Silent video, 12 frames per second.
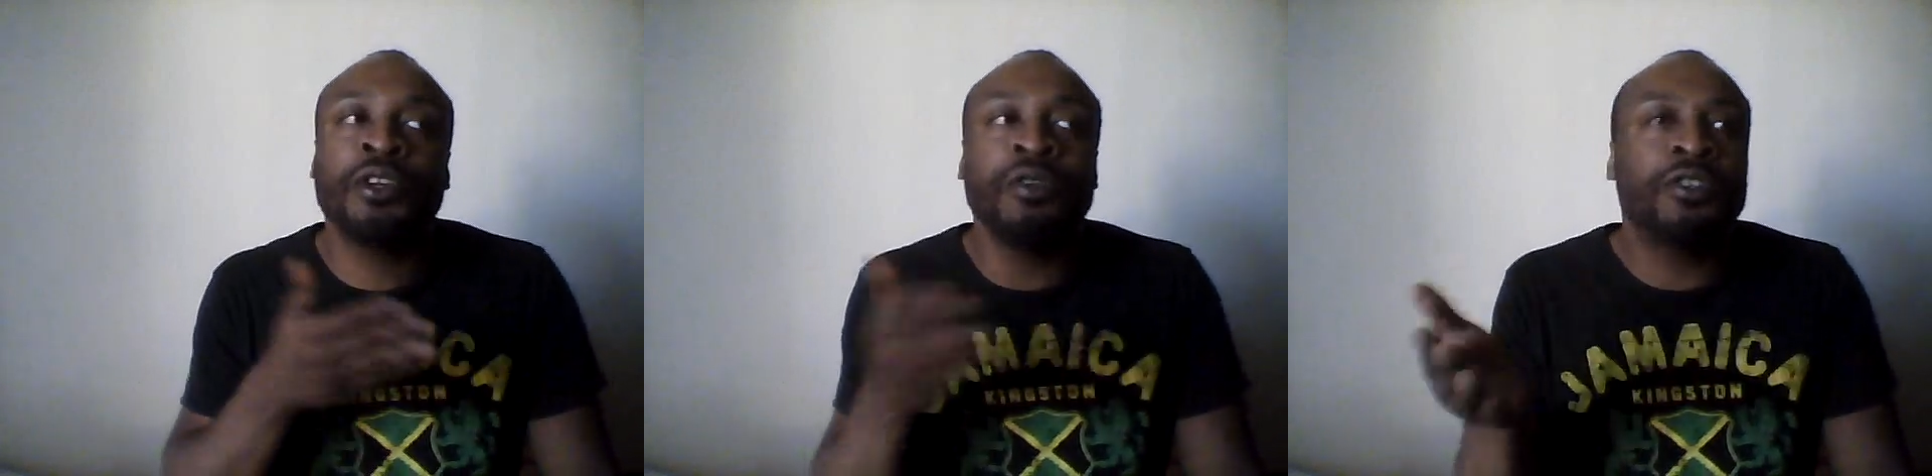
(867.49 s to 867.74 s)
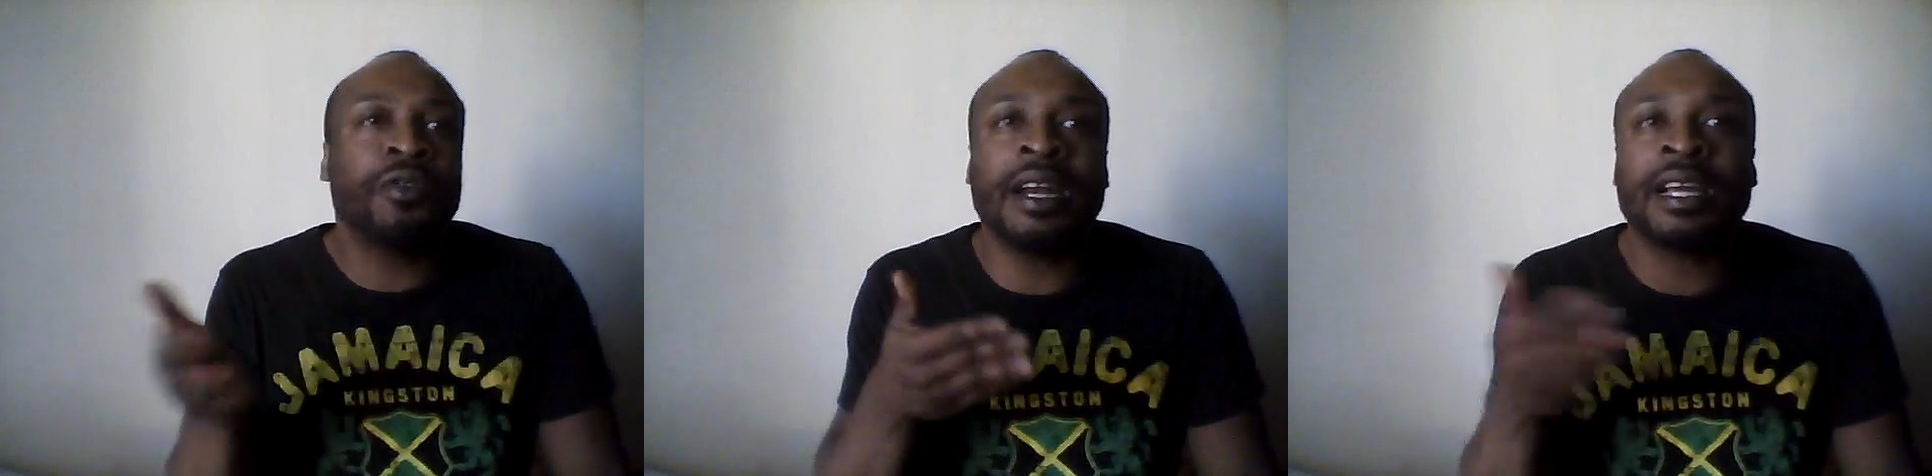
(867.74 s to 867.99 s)

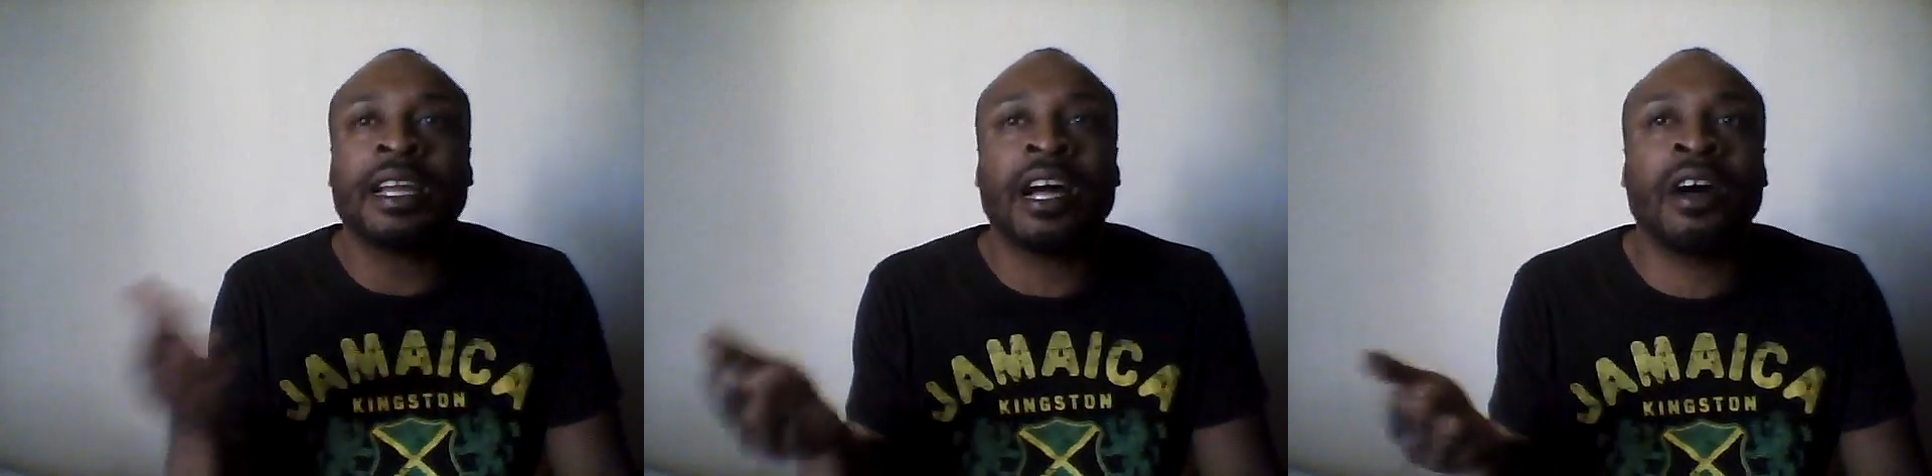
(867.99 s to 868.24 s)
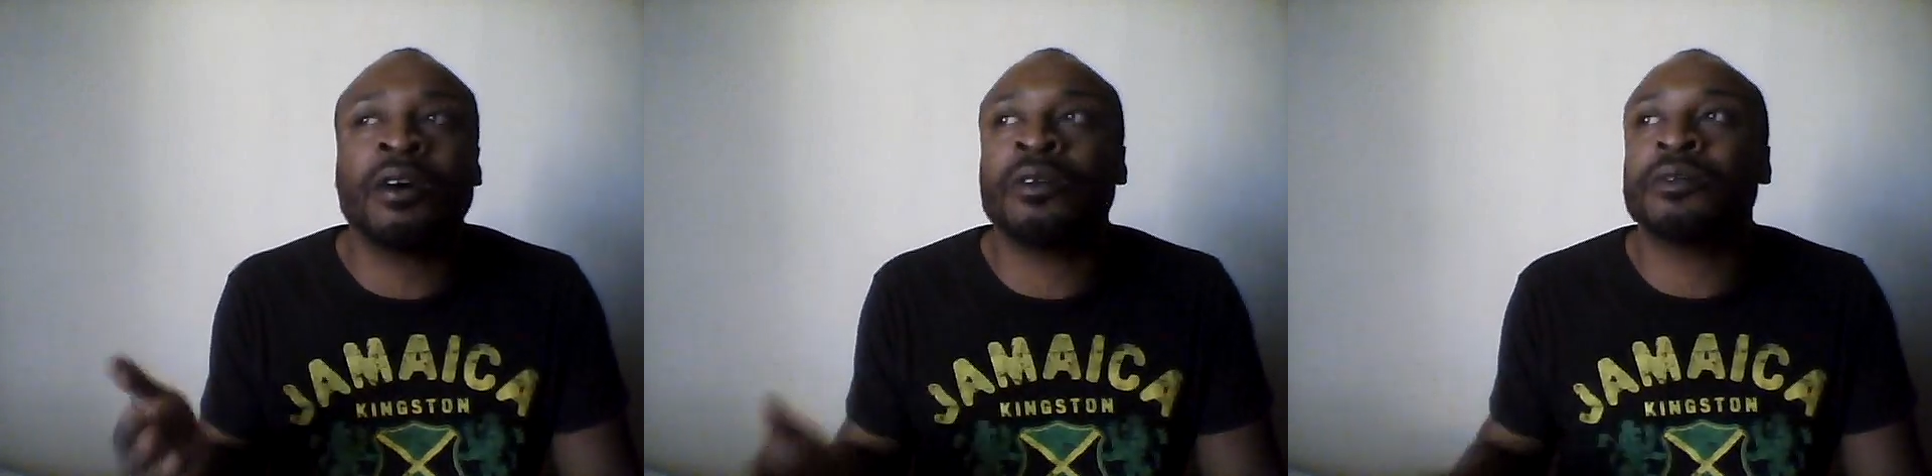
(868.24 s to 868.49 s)
you trying to
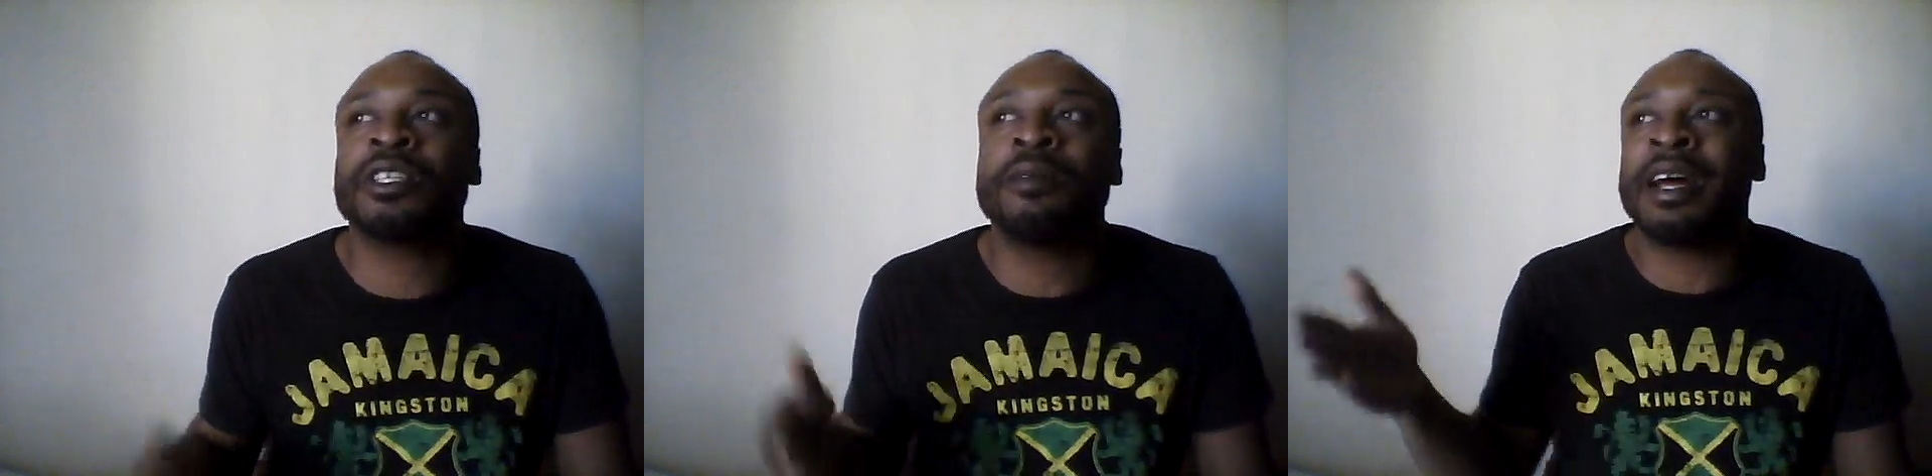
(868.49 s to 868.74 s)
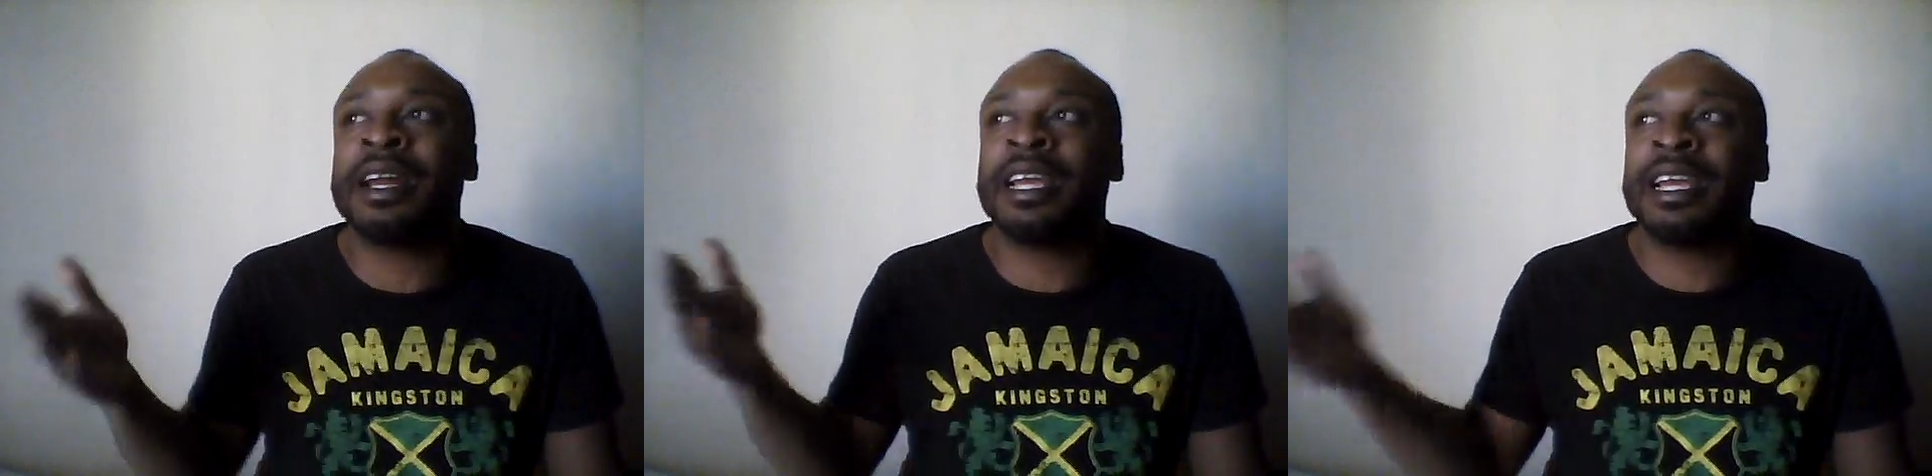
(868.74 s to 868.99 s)
call
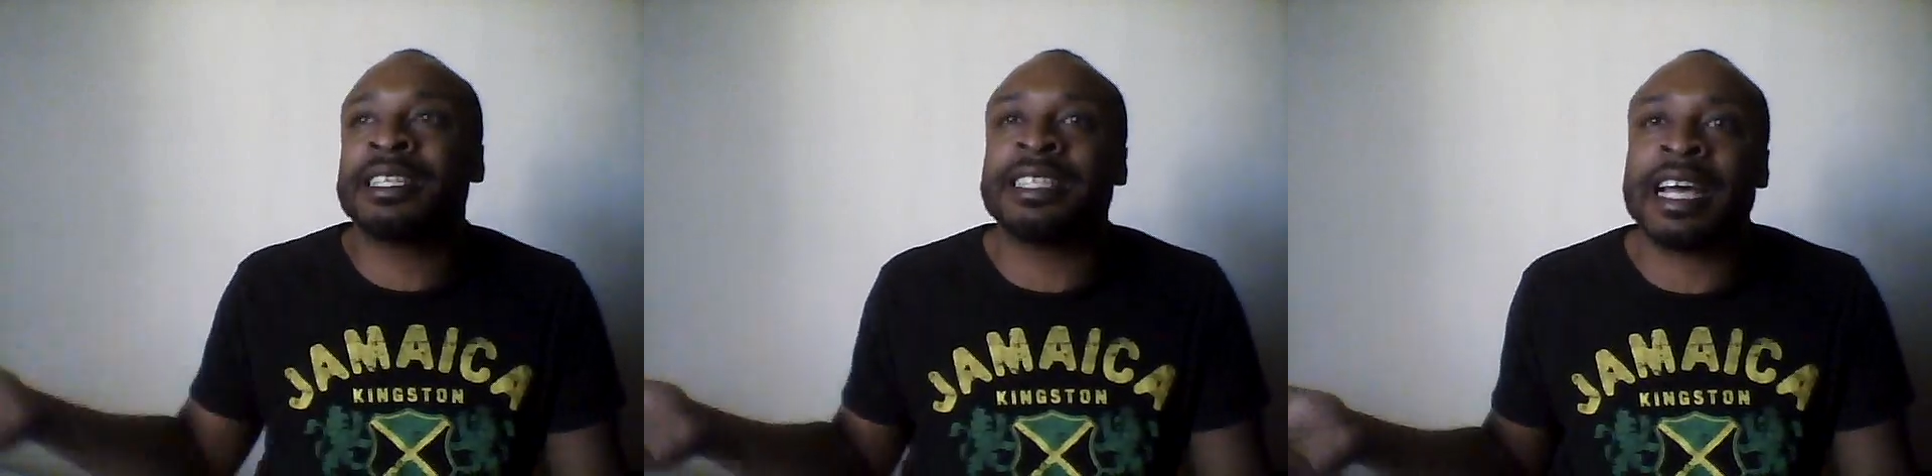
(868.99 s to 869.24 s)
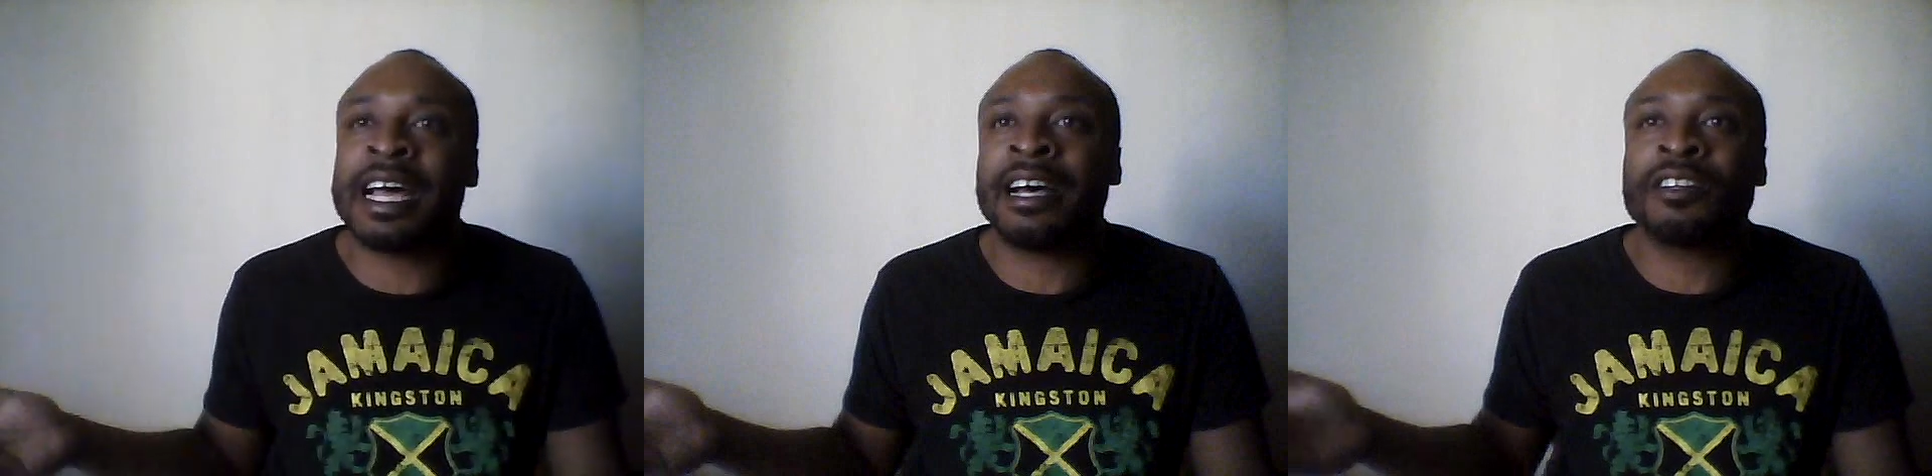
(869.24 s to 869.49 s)
somebody else
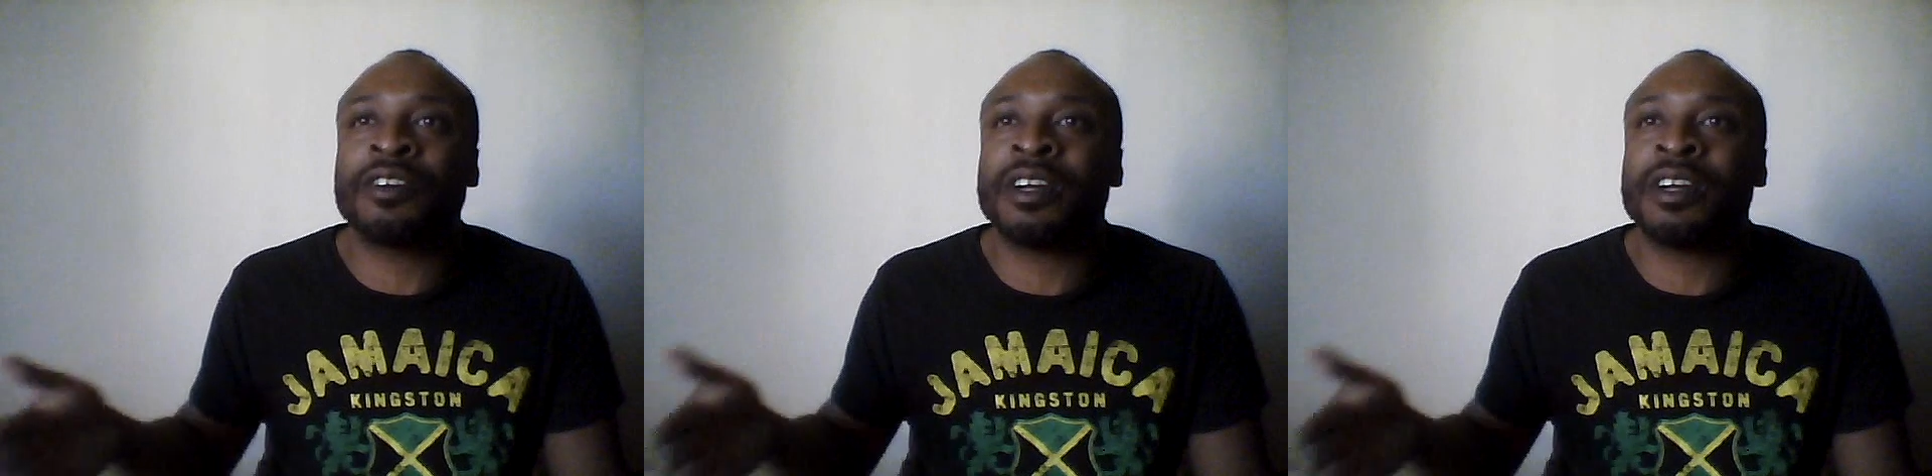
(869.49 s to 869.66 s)
out,